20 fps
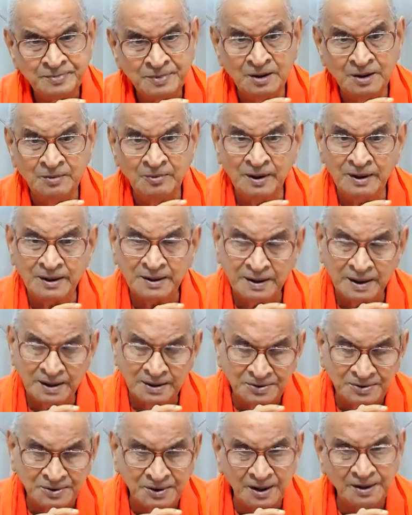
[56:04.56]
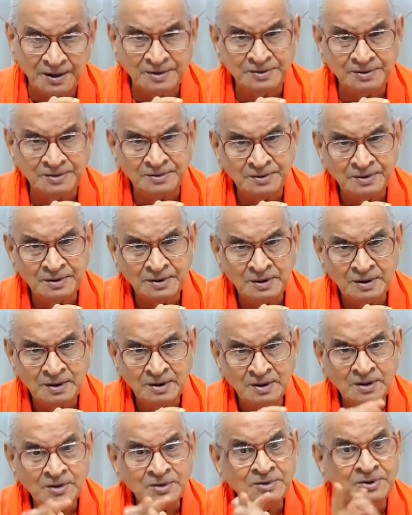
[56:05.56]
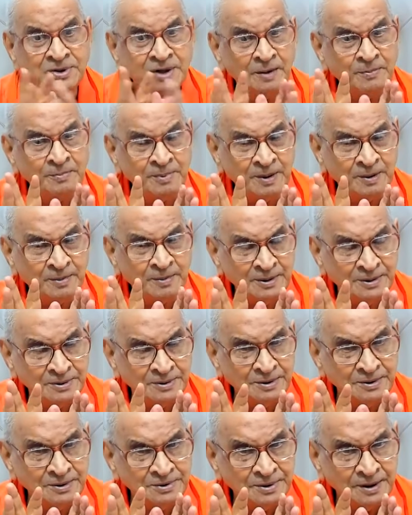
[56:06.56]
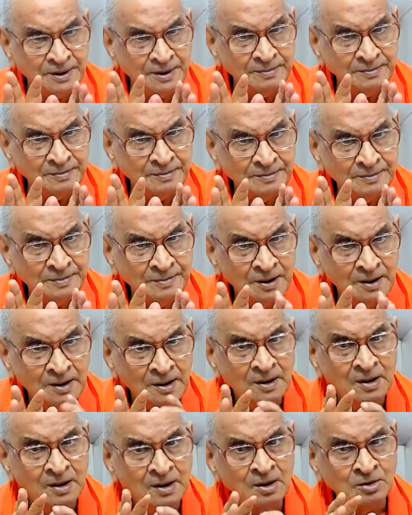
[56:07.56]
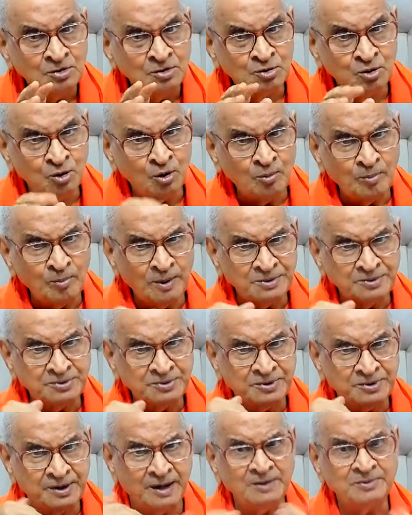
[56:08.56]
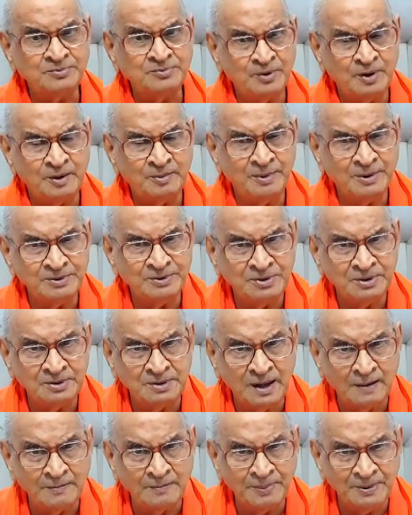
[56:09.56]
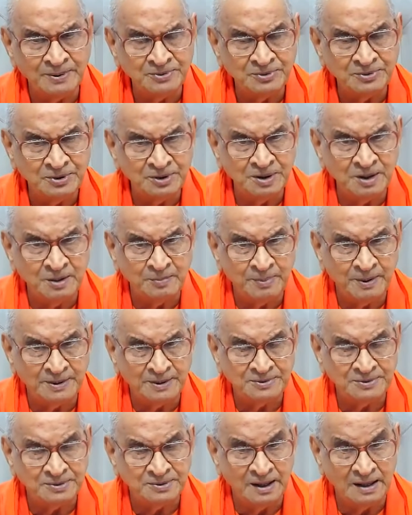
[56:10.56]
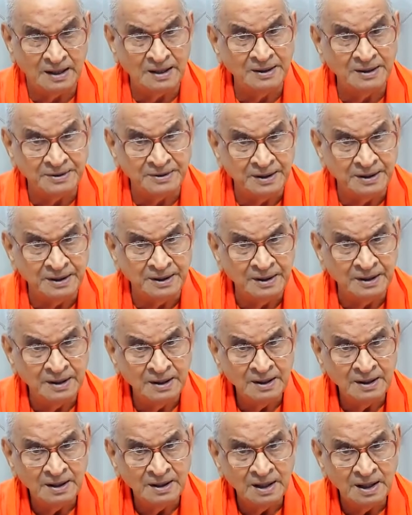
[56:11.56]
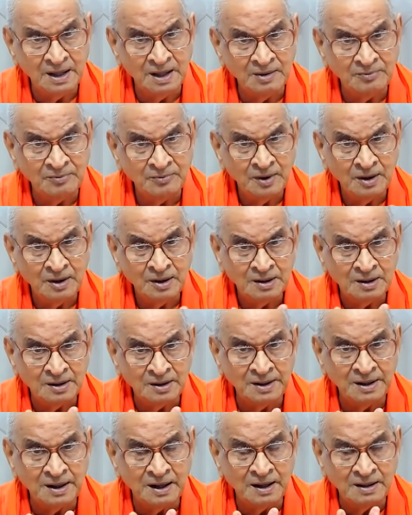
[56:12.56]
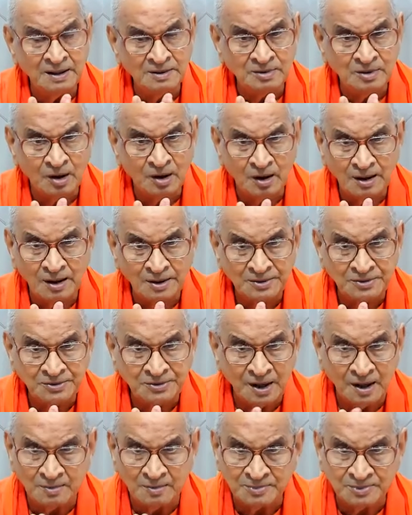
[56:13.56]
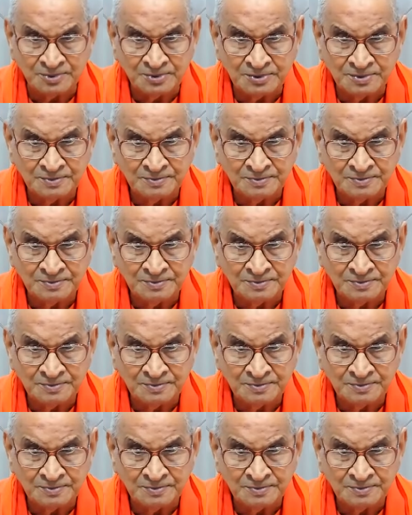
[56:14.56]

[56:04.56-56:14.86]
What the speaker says: the work has changed, shape remains the same. So much transformation happens in the personality if real knowledge comes.